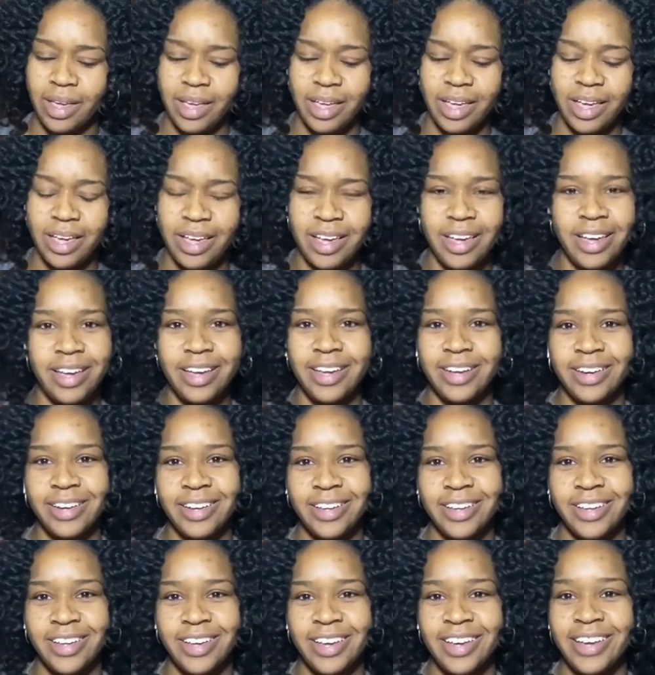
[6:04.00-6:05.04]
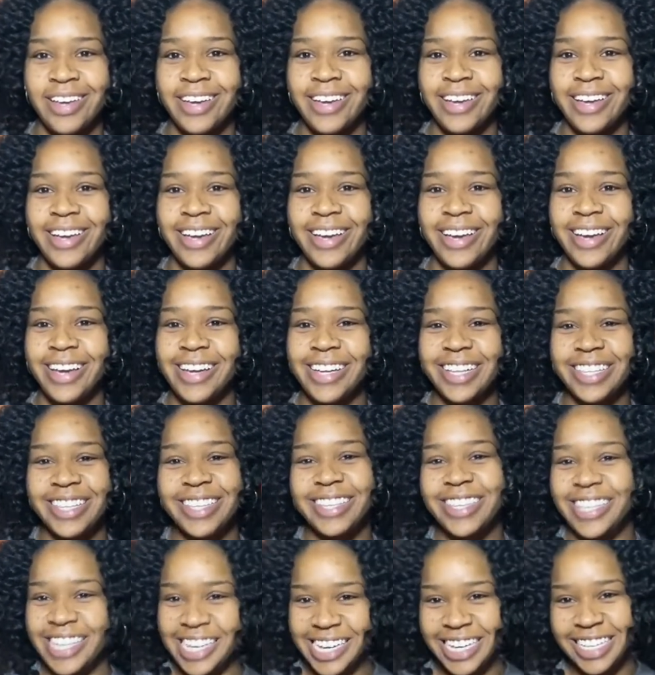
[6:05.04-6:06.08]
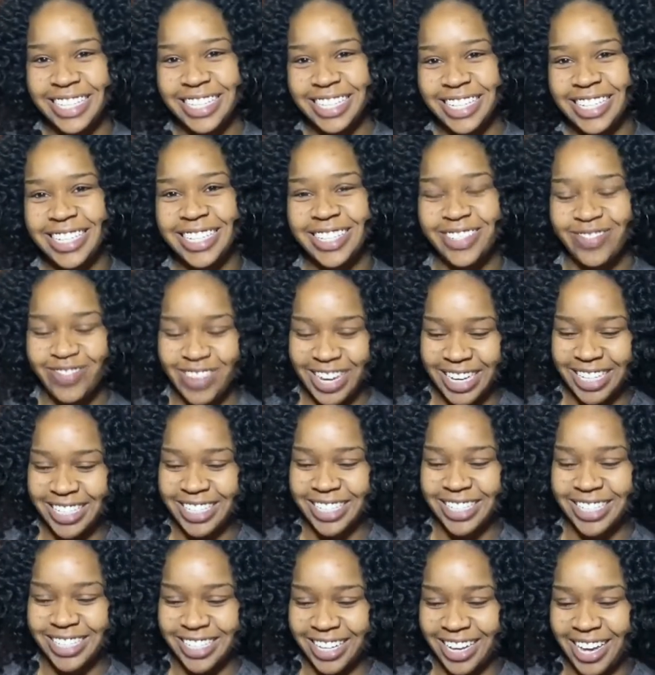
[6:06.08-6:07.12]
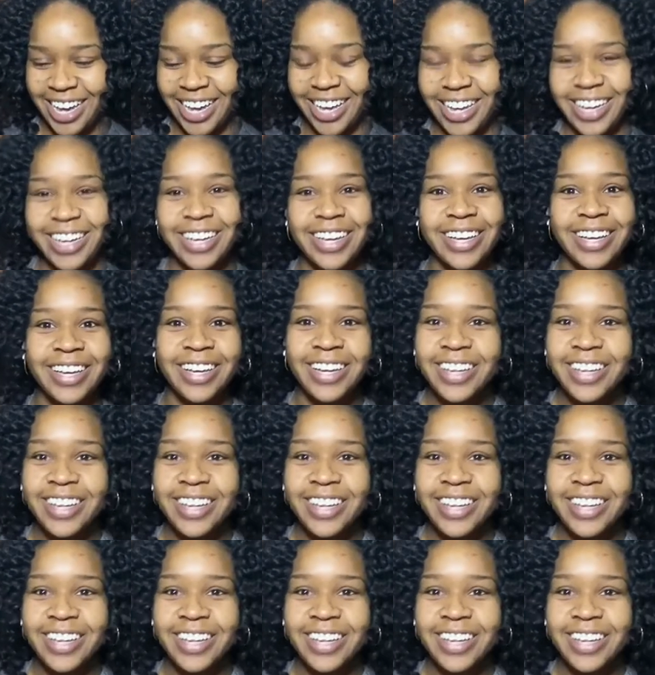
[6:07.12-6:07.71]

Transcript: And it says this message like,